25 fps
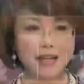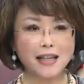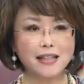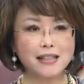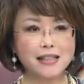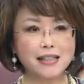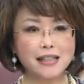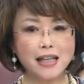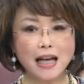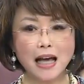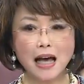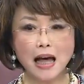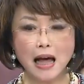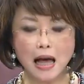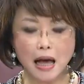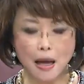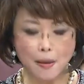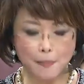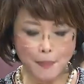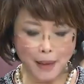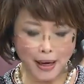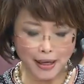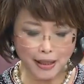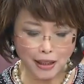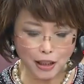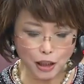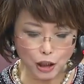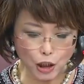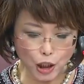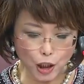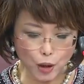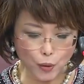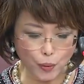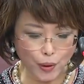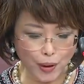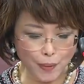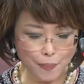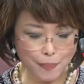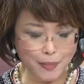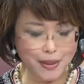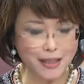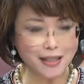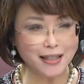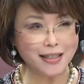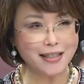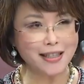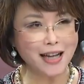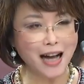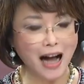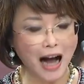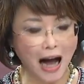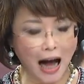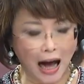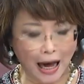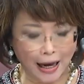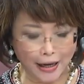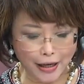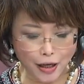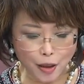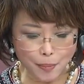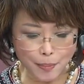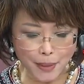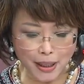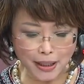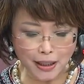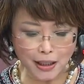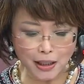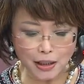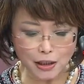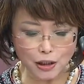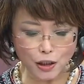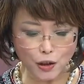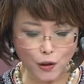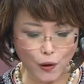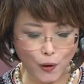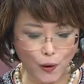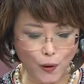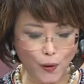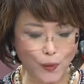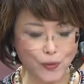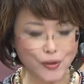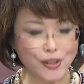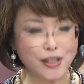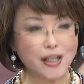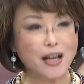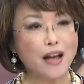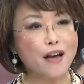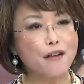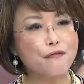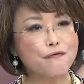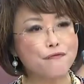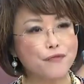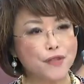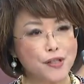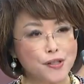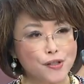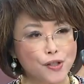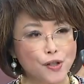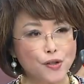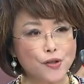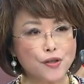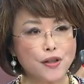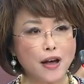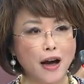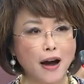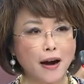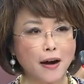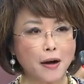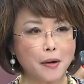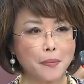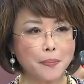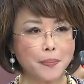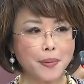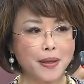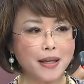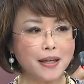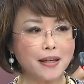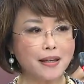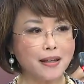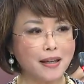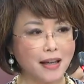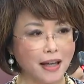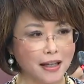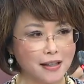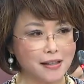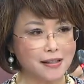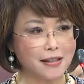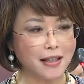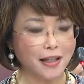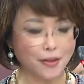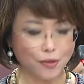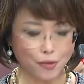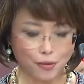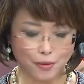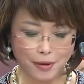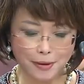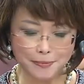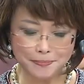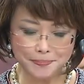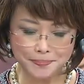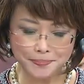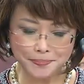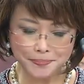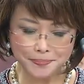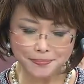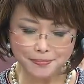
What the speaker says: as medical equipment, higher medical costs, physiotherapy, etc.